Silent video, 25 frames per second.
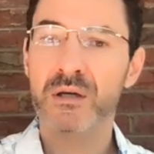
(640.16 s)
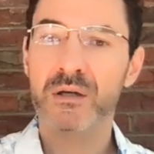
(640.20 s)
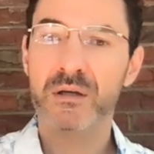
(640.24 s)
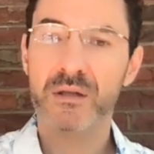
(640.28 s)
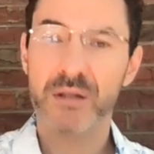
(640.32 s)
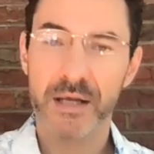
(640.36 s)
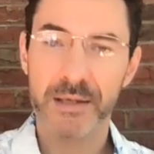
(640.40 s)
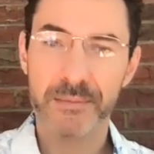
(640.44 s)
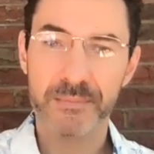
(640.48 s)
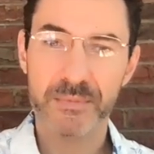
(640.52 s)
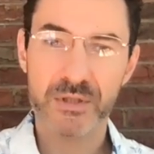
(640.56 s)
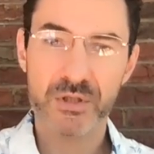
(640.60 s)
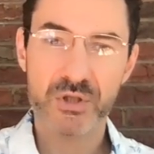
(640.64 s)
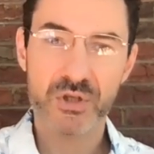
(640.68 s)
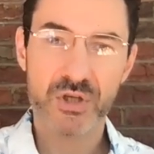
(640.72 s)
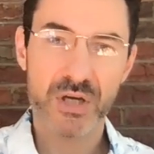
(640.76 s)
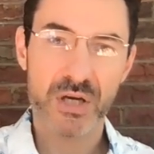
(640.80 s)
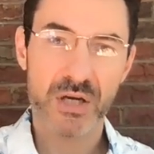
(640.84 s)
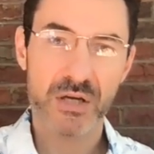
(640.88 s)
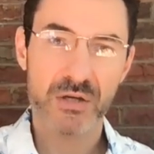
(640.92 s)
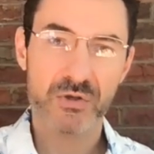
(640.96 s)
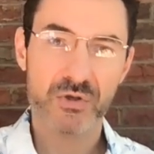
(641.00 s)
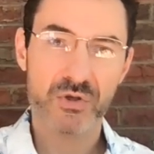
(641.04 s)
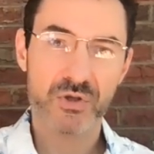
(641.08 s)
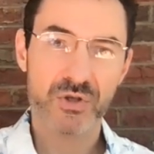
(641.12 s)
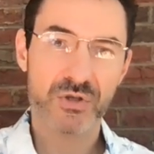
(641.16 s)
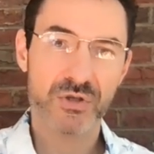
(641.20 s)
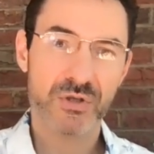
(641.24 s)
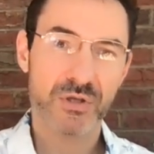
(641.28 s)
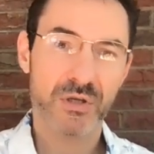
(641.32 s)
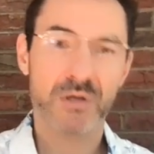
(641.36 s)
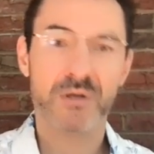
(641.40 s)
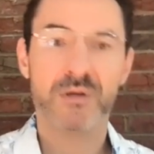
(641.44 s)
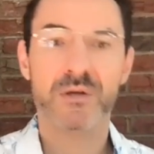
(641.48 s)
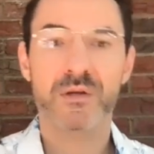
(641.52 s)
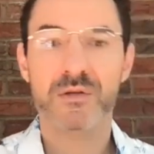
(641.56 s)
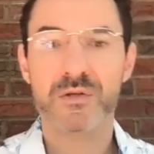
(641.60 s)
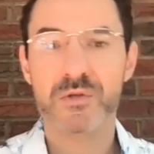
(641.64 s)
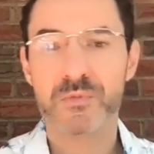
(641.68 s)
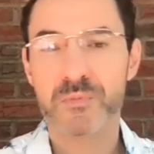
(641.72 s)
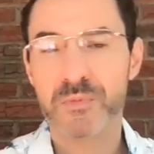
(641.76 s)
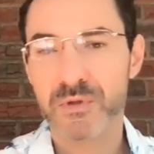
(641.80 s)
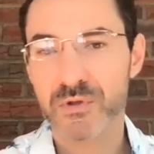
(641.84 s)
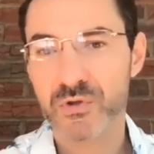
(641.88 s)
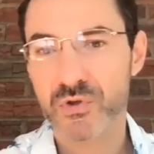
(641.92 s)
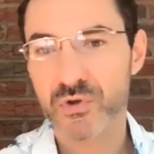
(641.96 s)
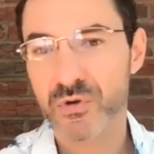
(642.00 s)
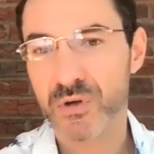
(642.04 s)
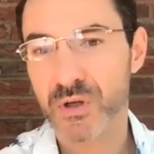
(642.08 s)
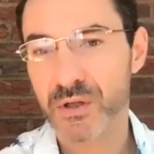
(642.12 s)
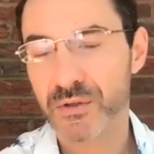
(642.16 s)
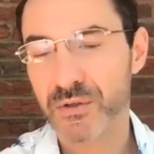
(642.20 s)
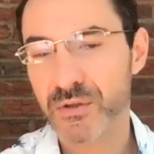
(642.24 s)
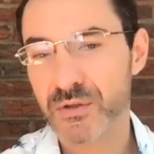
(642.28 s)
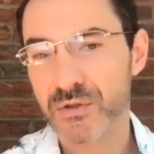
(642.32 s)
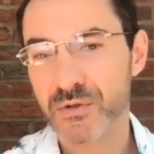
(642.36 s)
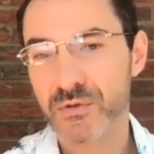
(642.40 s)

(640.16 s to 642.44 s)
climate change, and then spirituality.